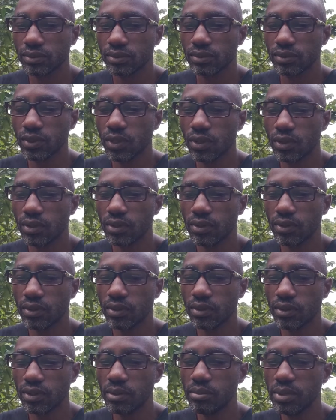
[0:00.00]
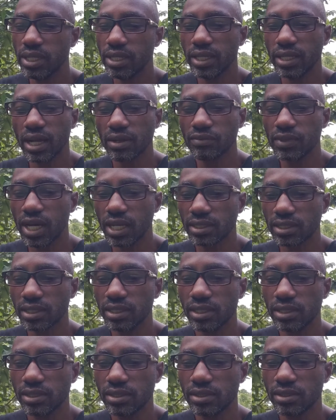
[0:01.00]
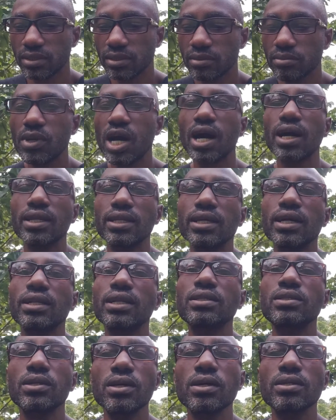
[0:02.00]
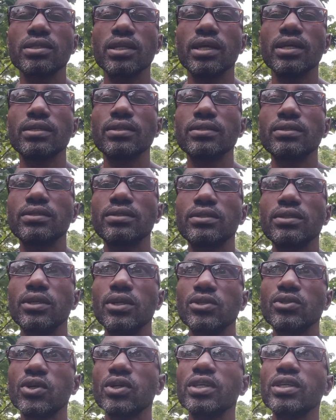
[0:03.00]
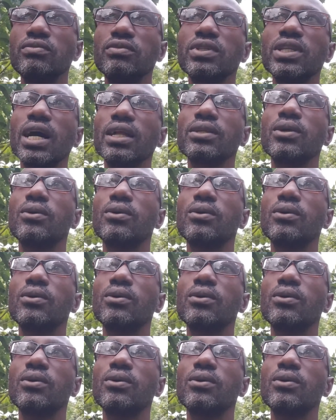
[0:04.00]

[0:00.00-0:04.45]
So the meaning of that is born on a Thursday. So even that